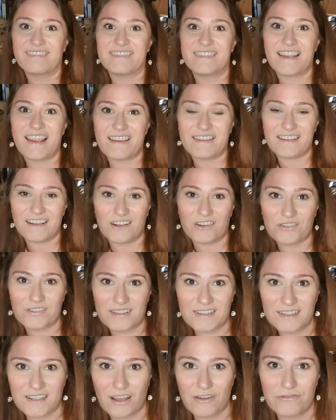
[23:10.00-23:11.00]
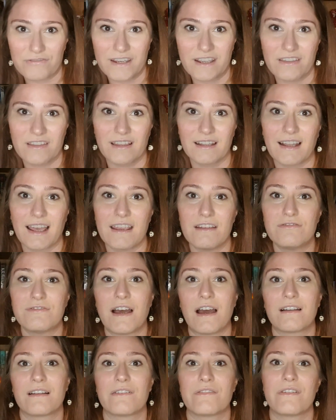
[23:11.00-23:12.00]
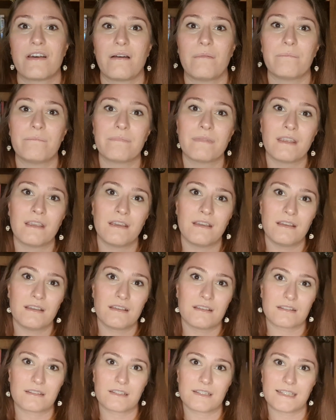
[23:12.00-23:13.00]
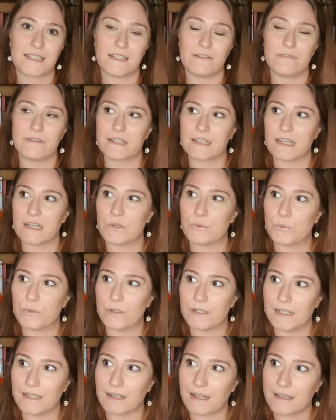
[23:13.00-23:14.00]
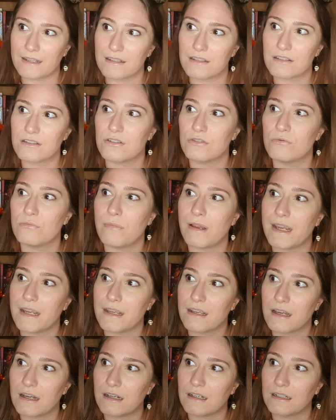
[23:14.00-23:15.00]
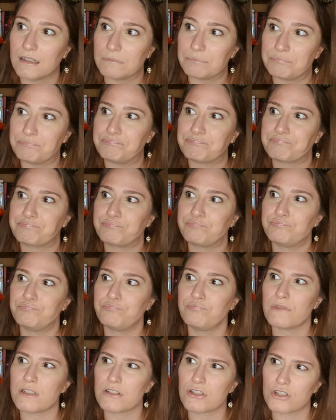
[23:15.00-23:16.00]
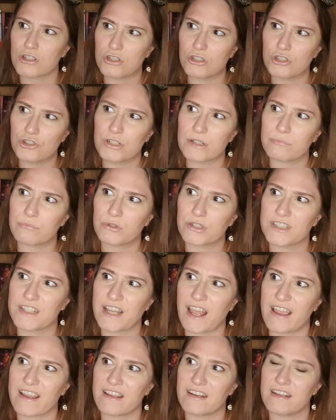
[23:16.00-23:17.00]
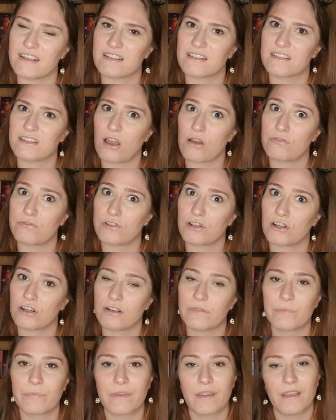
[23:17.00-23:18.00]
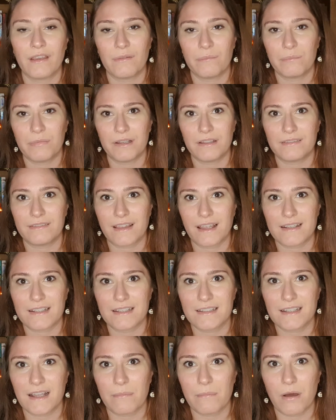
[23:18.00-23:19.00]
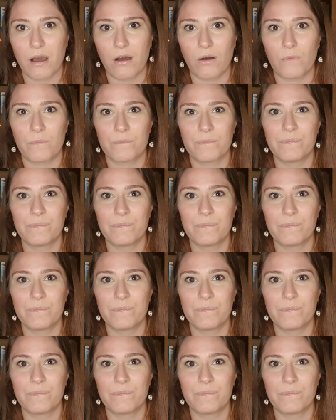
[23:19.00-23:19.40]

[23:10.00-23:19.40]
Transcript: You know, snuffing the life out of them. Stephen King really likes to make children protagonists suffer, but that's his MO.